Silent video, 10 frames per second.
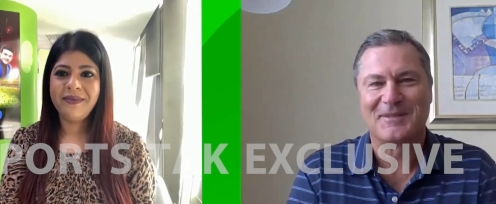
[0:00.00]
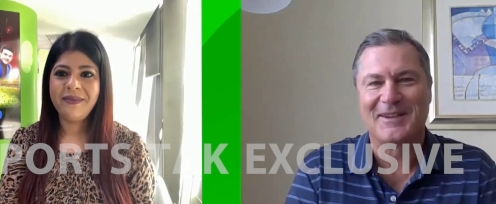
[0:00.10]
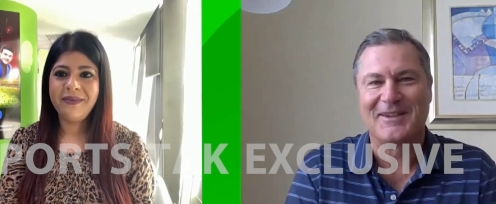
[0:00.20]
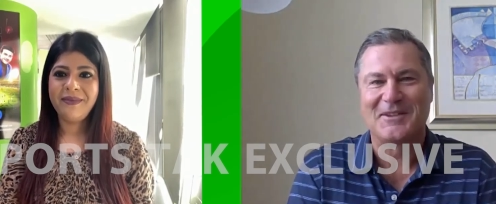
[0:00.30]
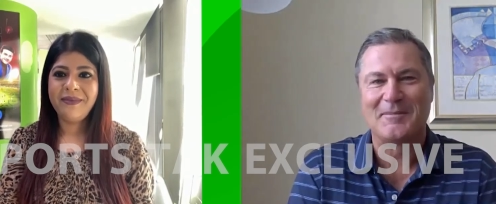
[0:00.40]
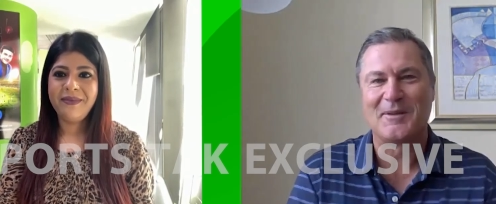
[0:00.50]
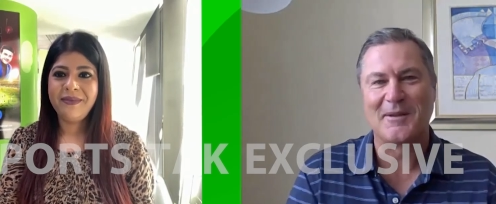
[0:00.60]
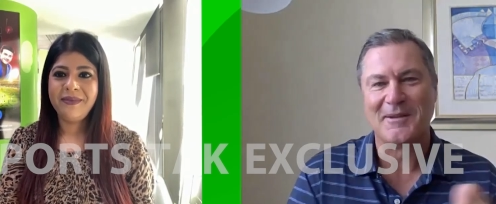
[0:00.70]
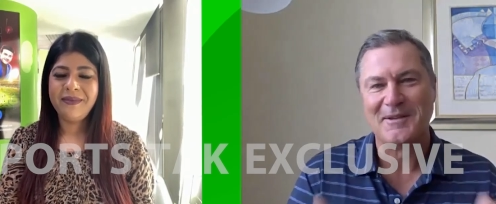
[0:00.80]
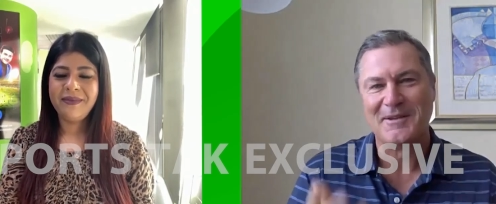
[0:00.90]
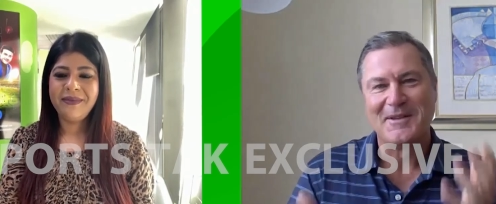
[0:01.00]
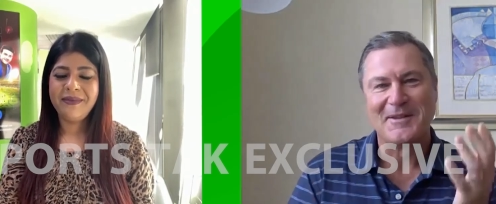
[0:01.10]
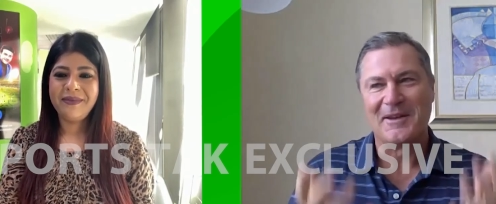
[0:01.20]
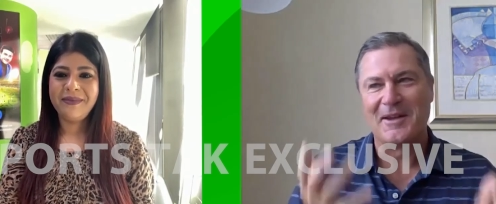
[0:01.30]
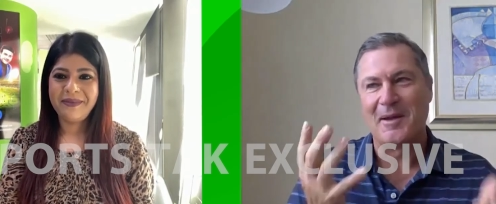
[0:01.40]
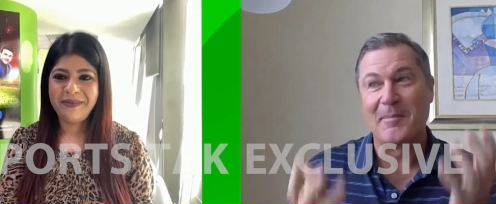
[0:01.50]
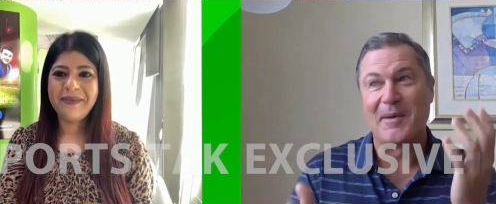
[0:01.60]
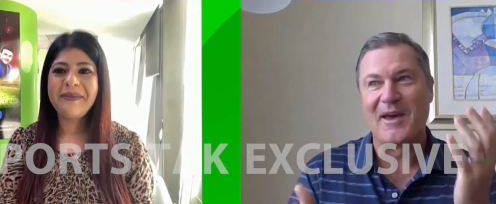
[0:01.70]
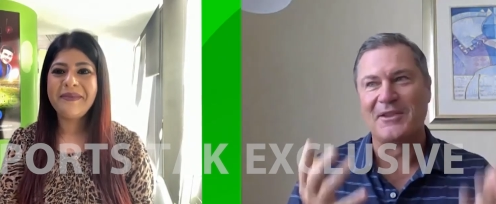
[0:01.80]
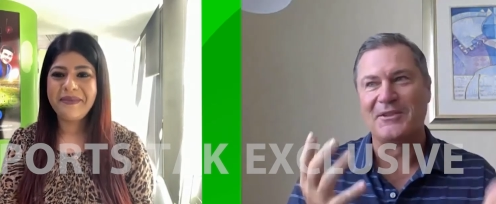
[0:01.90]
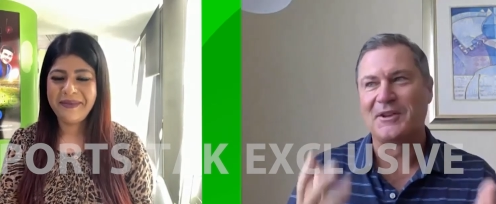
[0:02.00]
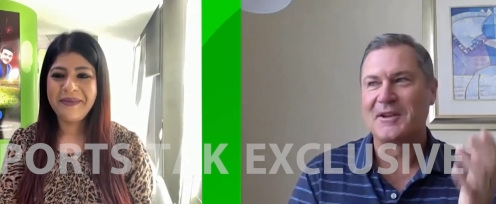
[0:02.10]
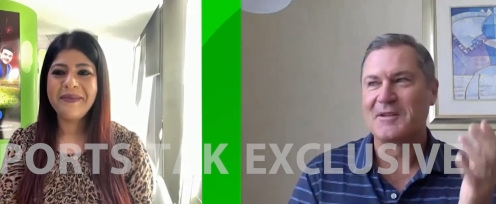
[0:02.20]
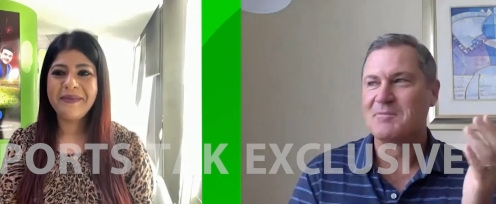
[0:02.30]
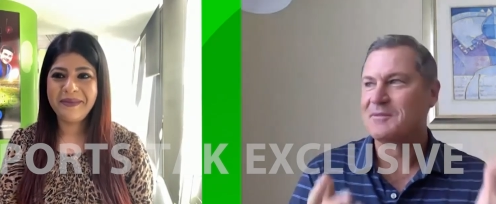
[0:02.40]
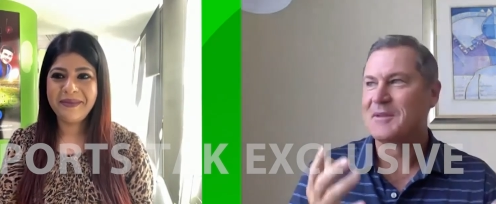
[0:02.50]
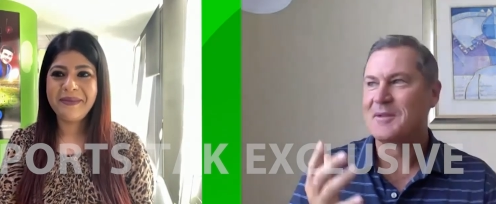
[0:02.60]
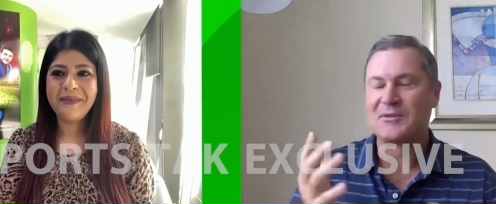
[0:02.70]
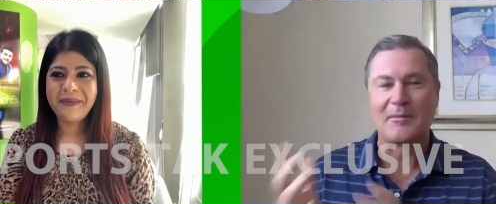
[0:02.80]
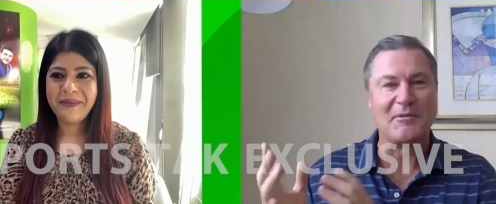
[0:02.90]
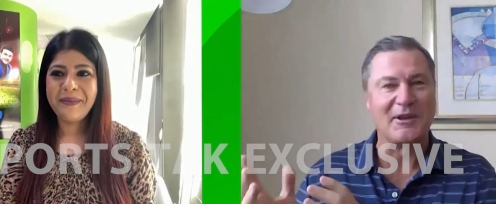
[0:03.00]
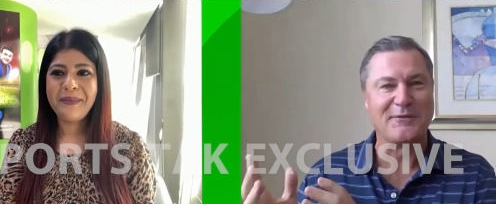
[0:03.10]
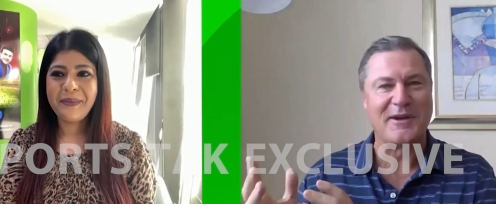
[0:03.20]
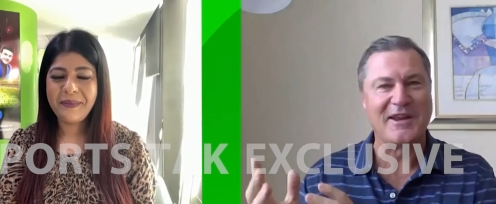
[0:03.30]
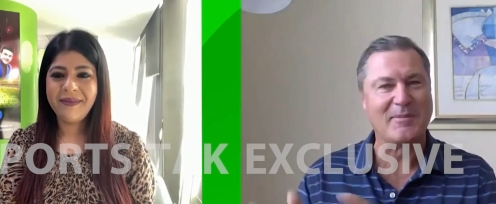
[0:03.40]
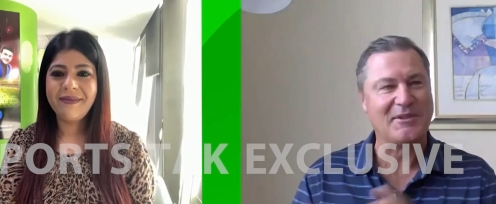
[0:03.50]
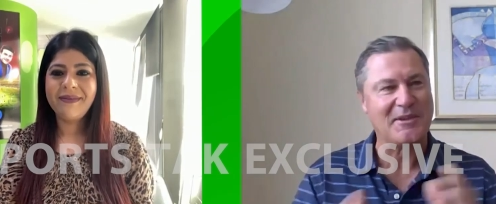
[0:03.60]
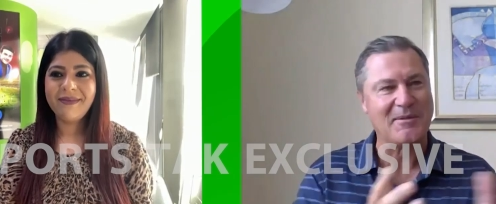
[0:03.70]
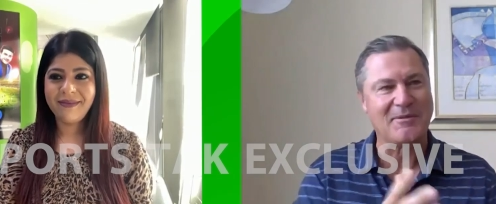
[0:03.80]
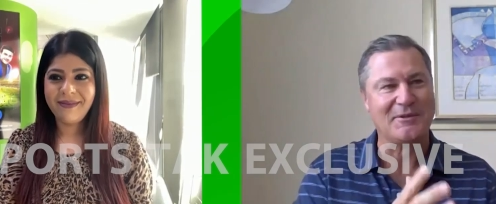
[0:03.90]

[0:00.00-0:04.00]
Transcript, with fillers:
Speaker 1: Yeah, so a bit of a you know a balance. You know something really funny, but something